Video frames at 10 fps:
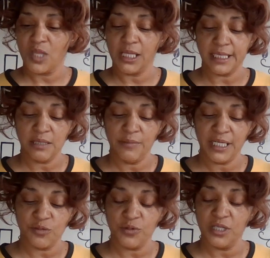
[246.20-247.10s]
like
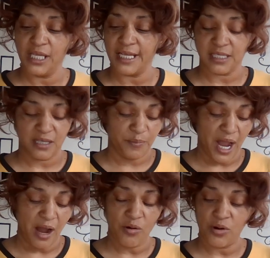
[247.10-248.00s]
somebody's realizing the
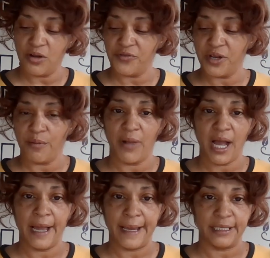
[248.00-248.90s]
power of their
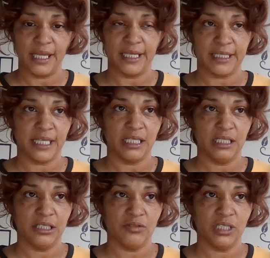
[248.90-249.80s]
mind like they
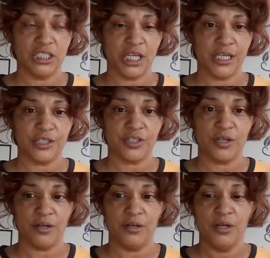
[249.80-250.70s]
can literally change
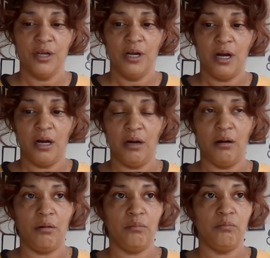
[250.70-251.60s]
their
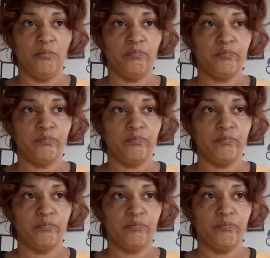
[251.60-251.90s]
um